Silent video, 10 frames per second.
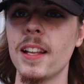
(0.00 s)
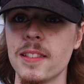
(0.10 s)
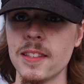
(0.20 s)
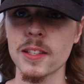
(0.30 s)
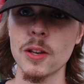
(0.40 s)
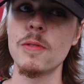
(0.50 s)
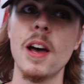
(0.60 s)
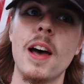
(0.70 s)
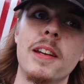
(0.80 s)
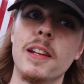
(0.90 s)
at
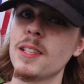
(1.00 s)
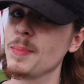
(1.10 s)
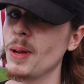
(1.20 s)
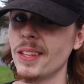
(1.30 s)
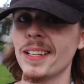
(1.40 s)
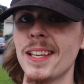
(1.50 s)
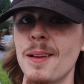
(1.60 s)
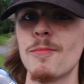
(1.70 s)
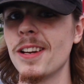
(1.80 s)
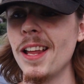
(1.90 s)
6:09, and it's about that
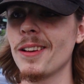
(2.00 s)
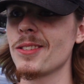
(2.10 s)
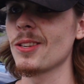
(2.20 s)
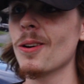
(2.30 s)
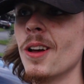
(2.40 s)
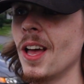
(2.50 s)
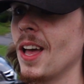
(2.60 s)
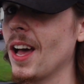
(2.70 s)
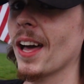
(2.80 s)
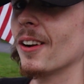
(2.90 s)
time right now, so
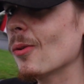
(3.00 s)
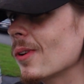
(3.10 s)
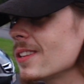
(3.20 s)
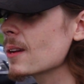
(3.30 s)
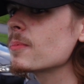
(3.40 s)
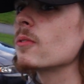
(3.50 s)
I don't know what he's up to